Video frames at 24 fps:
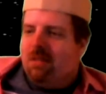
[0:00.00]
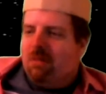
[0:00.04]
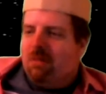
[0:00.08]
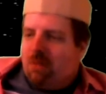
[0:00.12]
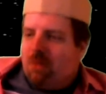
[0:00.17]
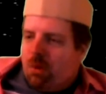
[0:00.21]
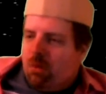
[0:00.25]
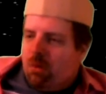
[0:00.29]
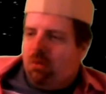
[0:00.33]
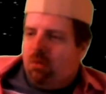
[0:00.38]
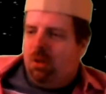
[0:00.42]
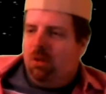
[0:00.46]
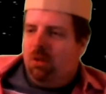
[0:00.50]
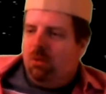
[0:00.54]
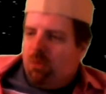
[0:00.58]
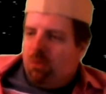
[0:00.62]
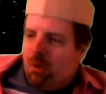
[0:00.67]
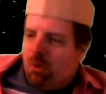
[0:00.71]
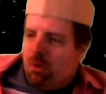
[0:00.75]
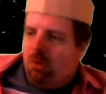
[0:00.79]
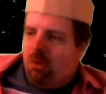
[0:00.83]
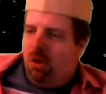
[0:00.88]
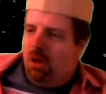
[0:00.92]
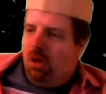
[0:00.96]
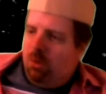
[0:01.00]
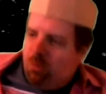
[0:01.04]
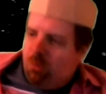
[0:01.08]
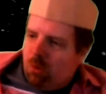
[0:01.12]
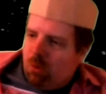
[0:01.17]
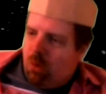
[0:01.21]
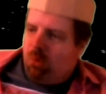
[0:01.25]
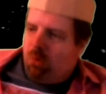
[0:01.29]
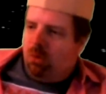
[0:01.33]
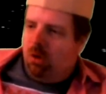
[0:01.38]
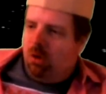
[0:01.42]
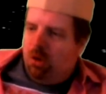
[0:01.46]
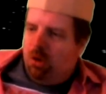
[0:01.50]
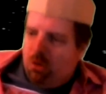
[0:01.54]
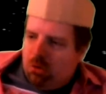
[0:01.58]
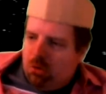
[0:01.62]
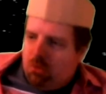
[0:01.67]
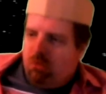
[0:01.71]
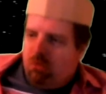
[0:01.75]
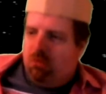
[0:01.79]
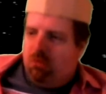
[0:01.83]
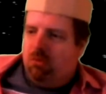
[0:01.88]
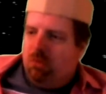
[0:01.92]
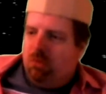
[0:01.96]
Rollin', rollin',
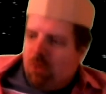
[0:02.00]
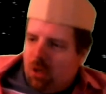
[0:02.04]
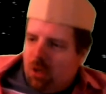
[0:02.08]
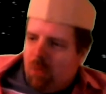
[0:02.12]
rollin',